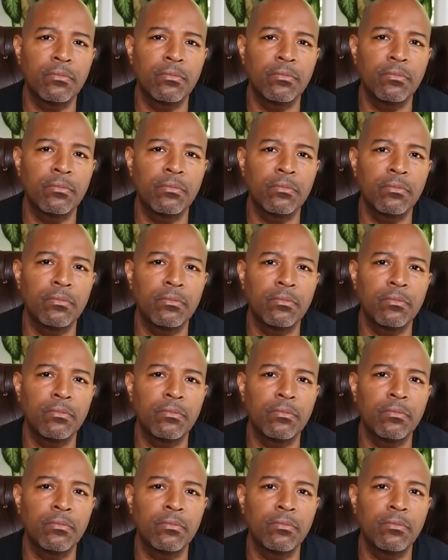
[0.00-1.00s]

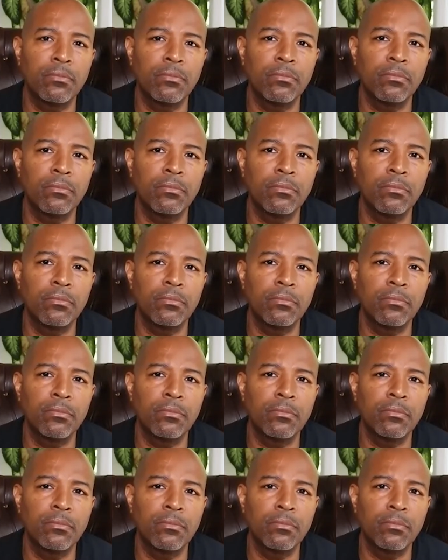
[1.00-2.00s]

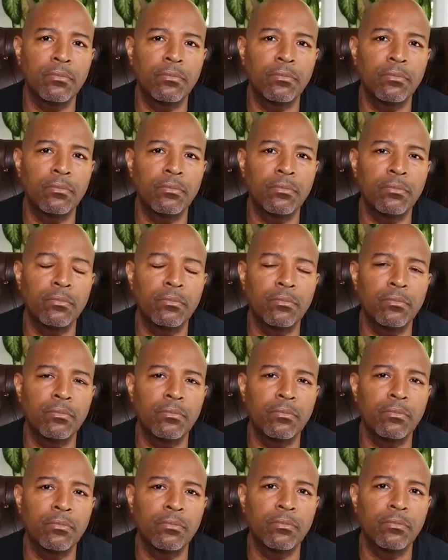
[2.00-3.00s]

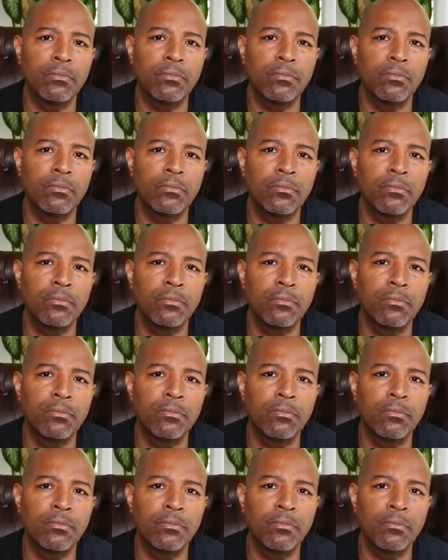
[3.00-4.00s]

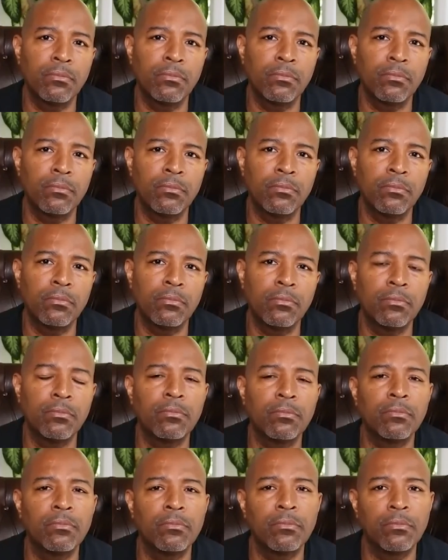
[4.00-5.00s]

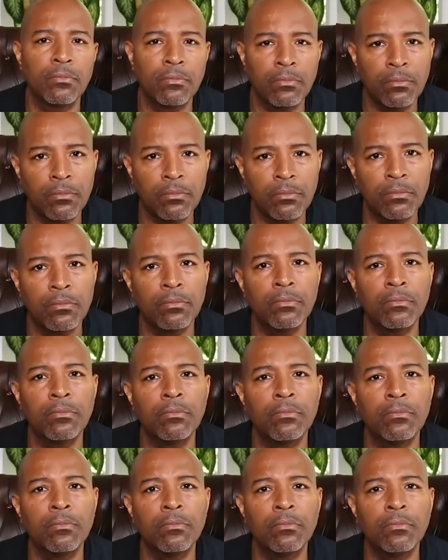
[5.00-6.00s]

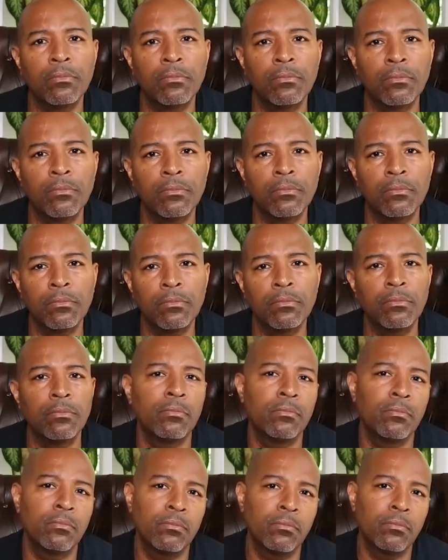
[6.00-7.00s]

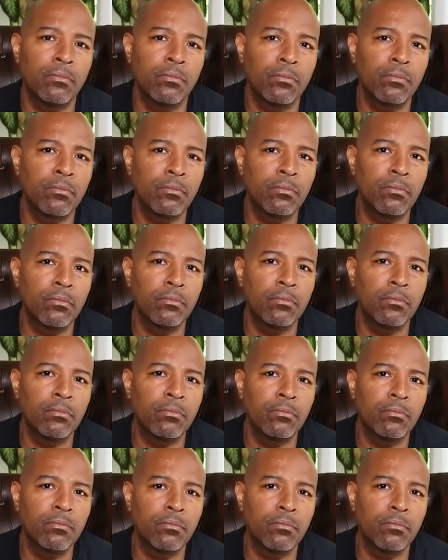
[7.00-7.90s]
The person shown says nothing.